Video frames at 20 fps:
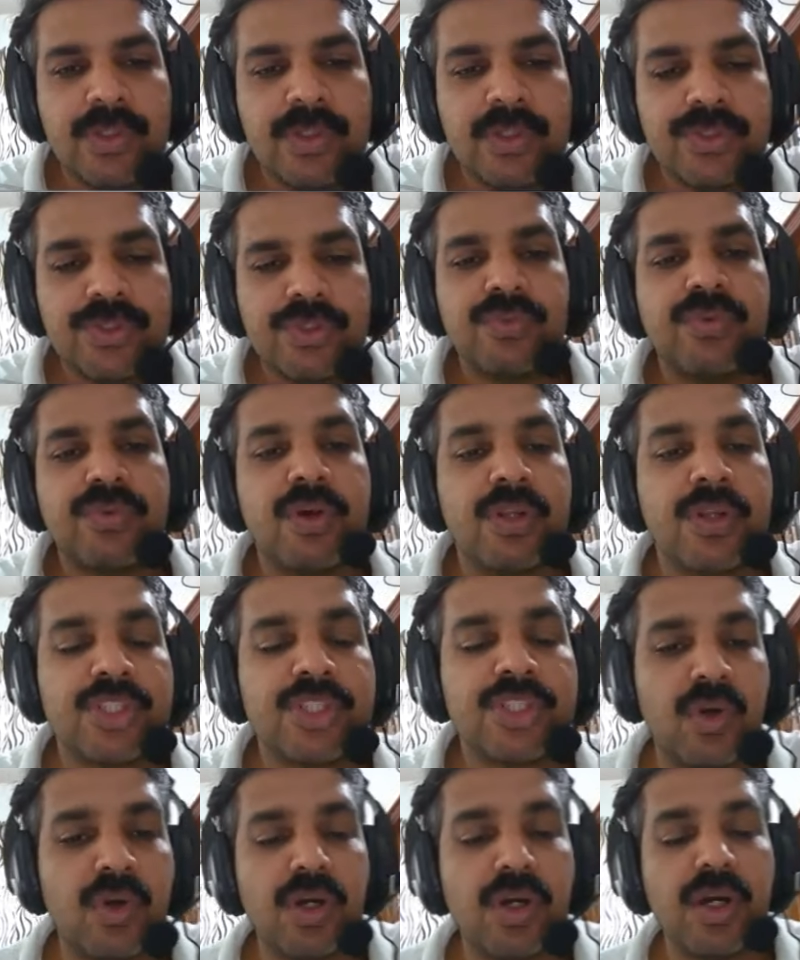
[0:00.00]
So for
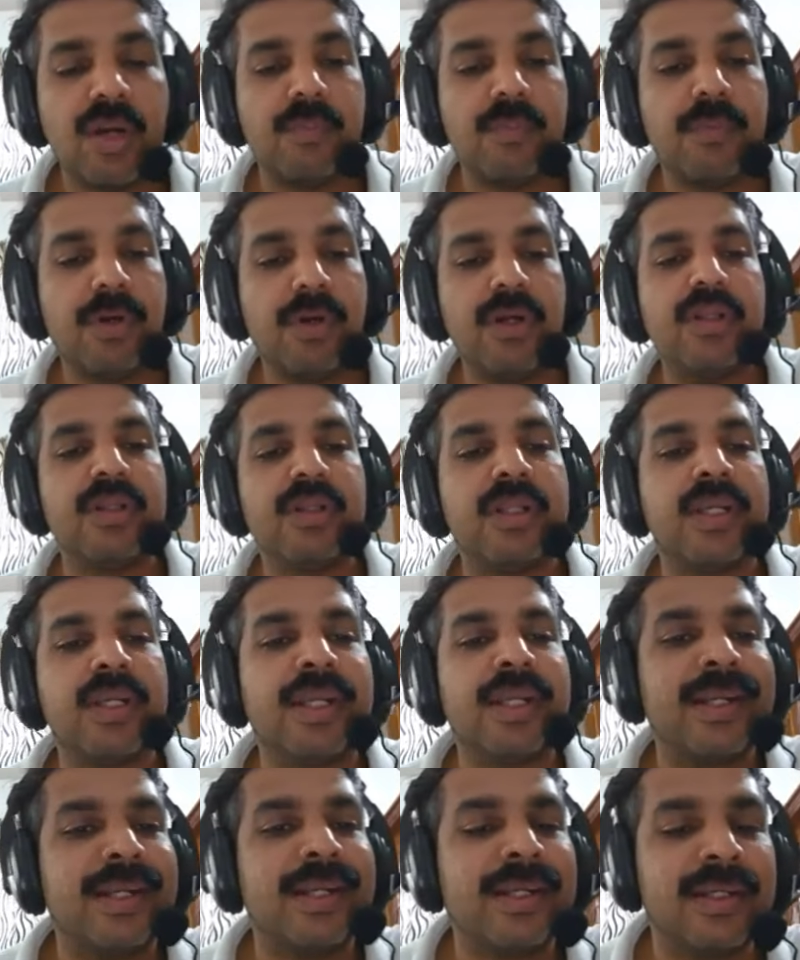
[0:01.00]
stronger bond,
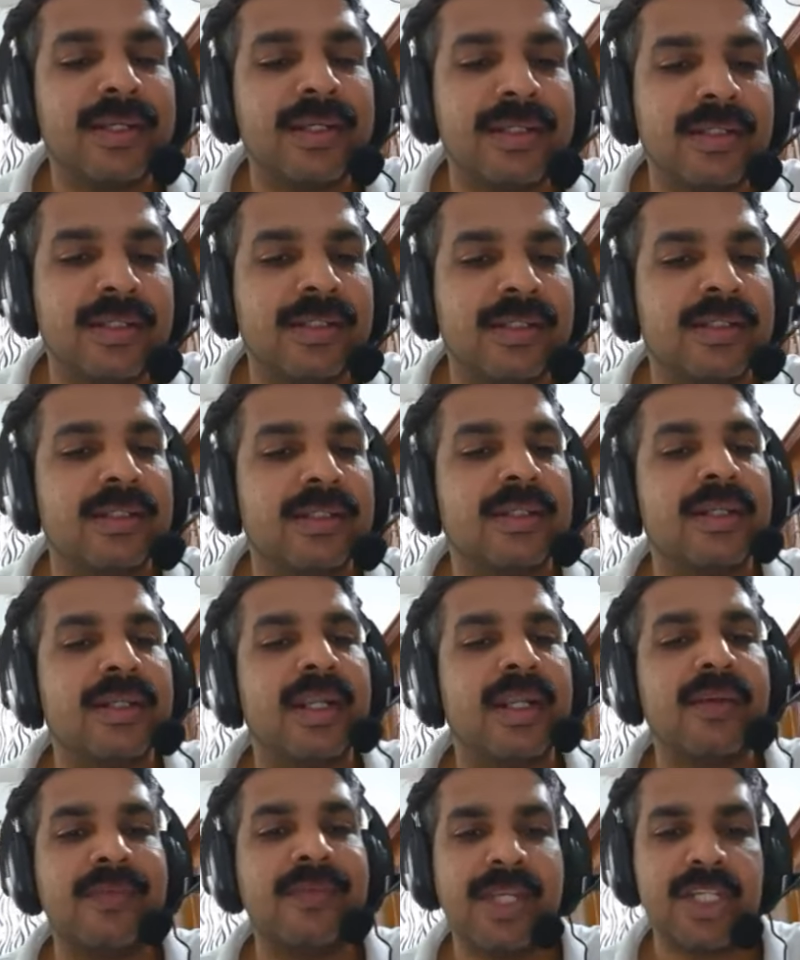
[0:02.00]
the
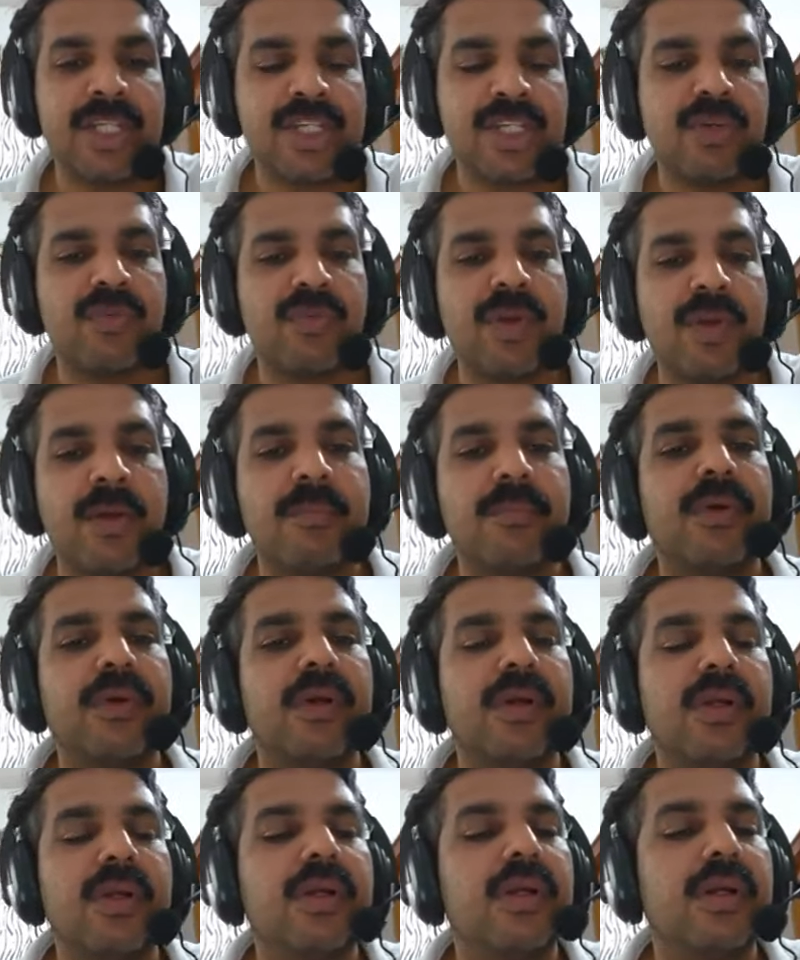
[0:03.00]
deviation from
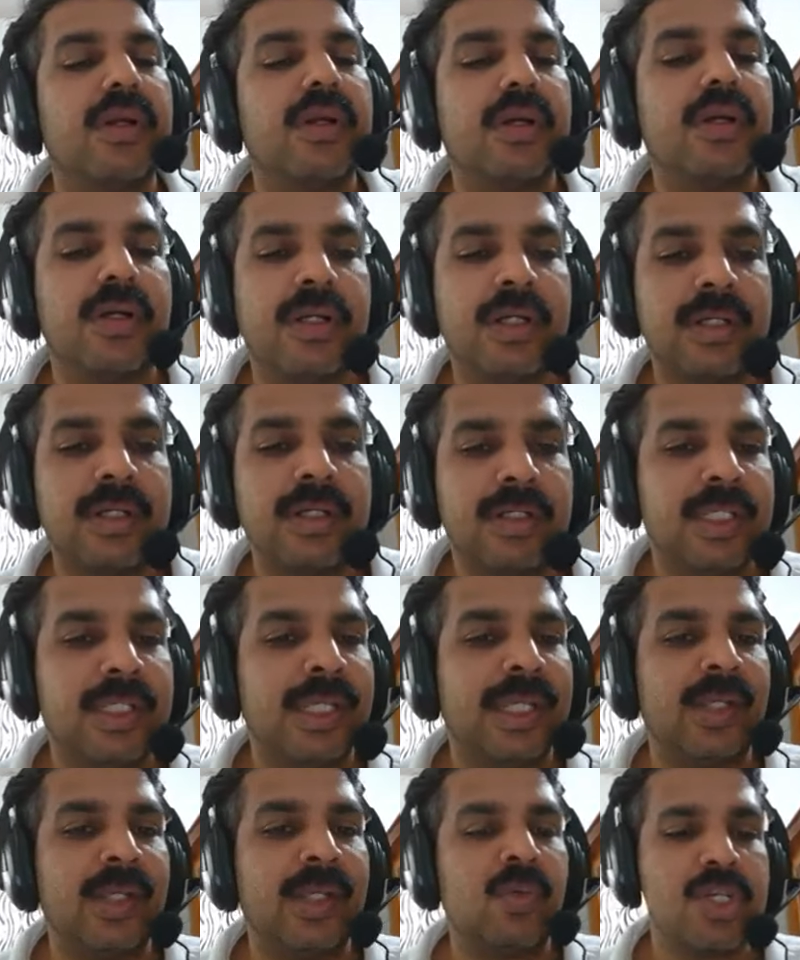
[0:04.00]

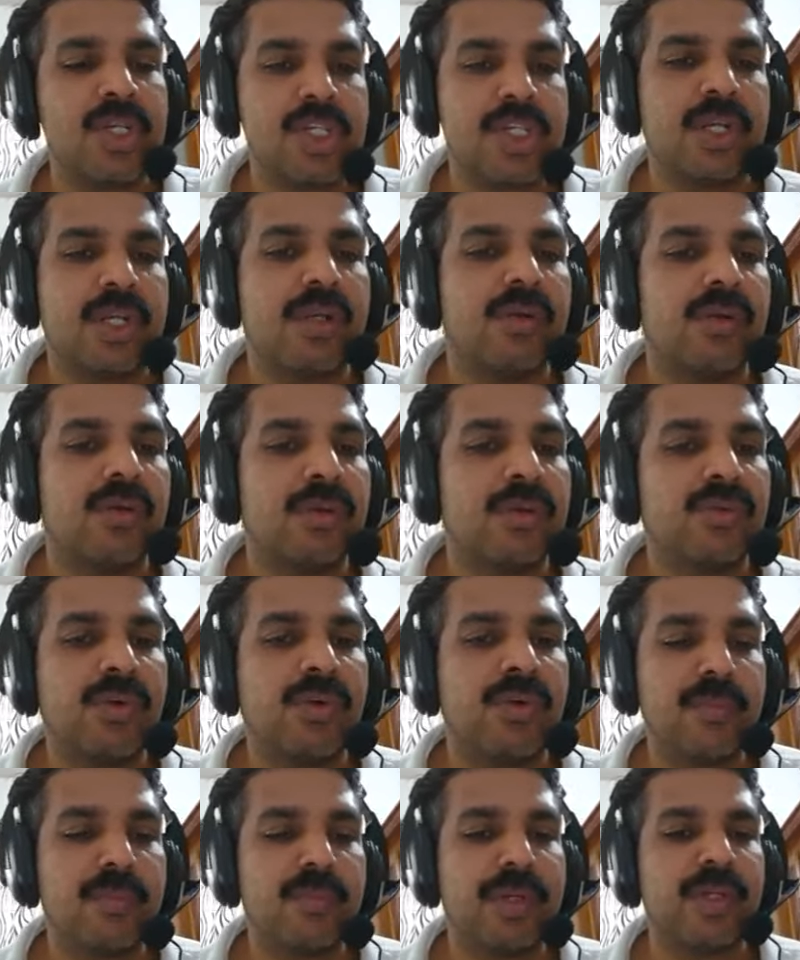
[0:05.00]
the equation, the
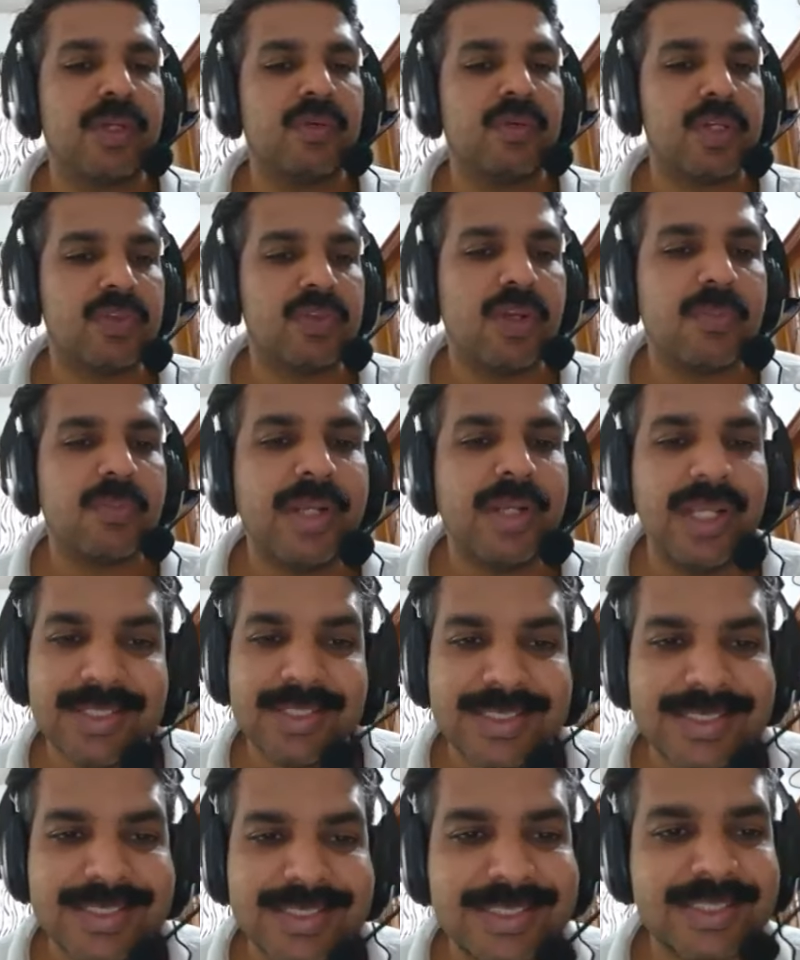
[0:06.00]
former equation, will be
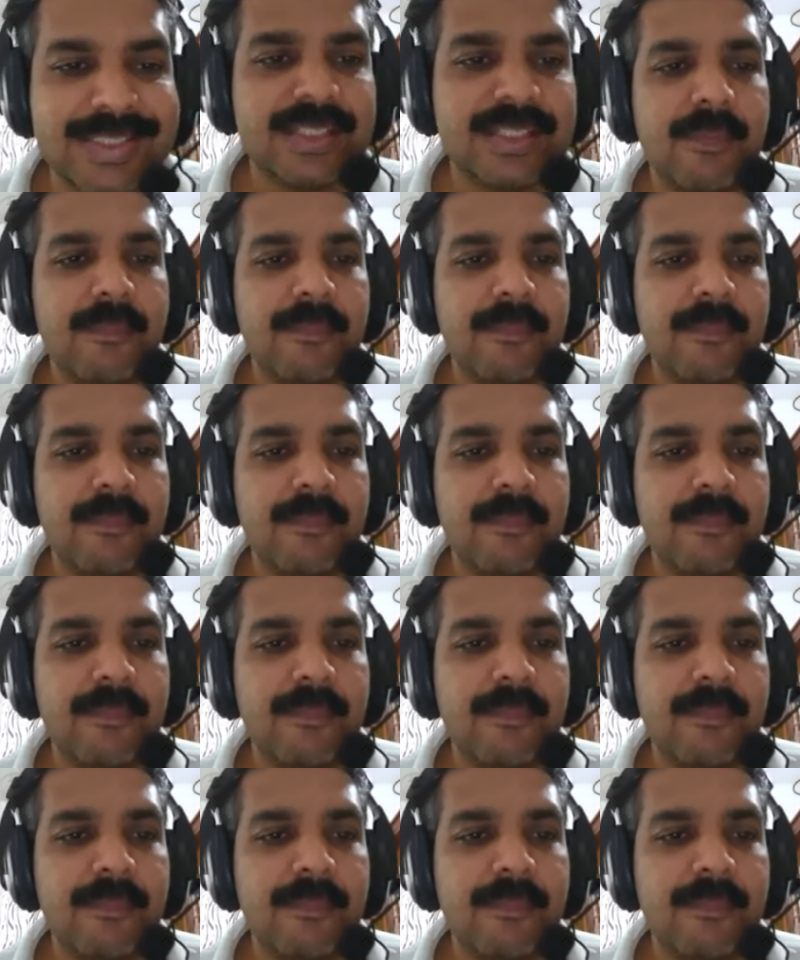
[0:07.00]
less.